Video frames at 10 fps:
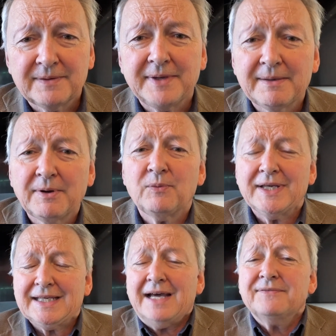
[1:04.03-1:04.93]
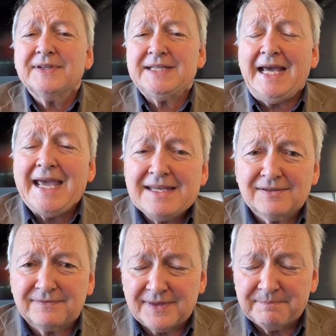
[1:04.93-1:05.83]
them here, but we covered 8
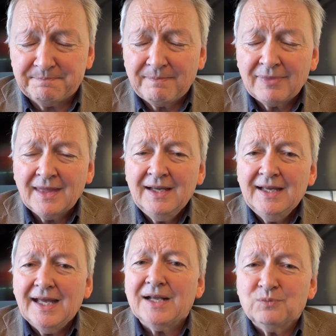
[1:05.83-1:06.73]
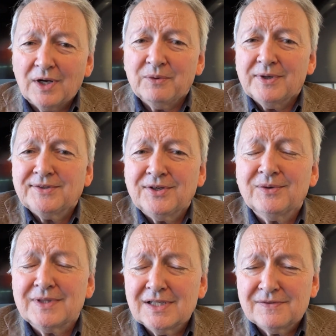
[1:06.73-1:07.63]
of them. And what I want to
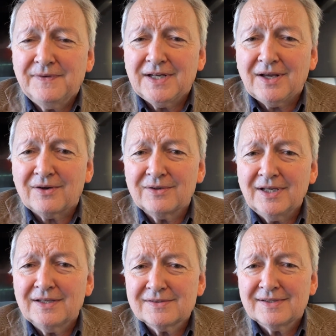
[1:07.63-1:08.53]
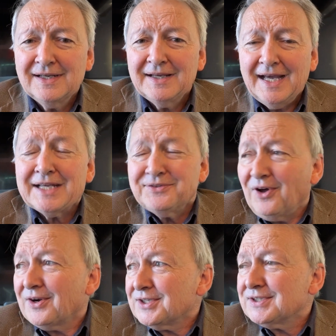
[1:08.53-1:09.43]
do in this video is
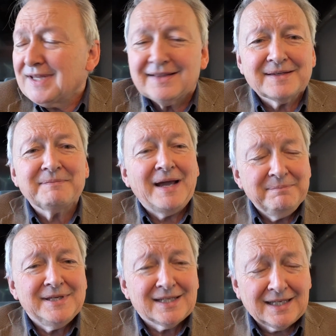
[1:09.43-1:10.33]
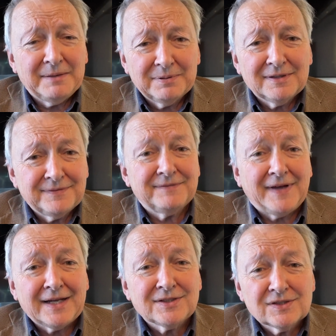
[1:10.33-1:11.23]
acknowledge that there might be a couple of
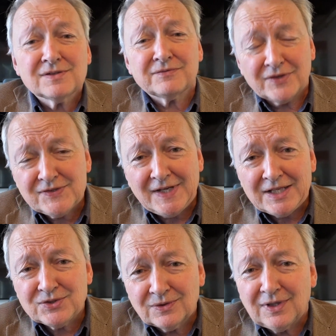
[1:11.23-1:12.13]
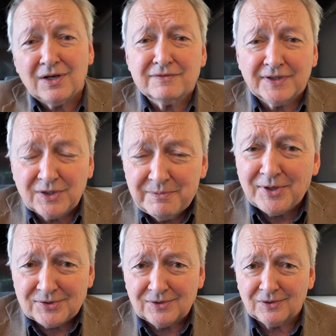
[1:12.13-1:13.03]
advantages of residential over
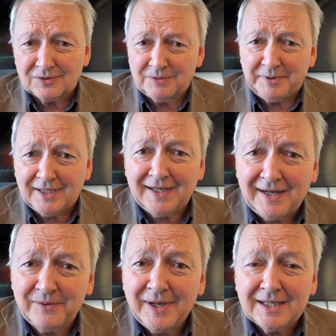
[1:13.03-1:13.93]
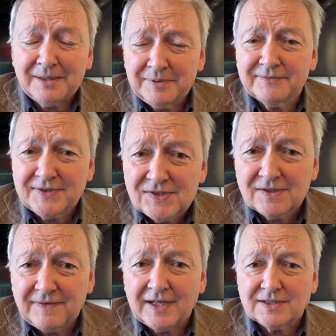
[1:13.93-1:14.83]
commercial, or to put it another way, a couple of
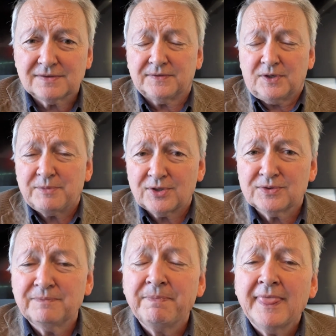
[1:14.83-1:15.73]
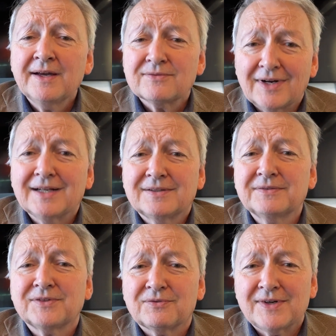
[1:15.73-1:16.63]
disadvantages of commercial
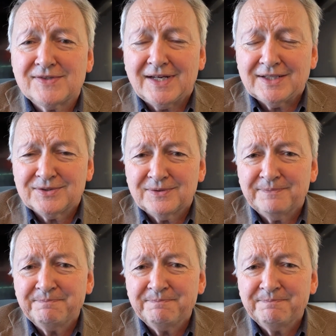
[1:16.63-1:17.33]
relative to residential.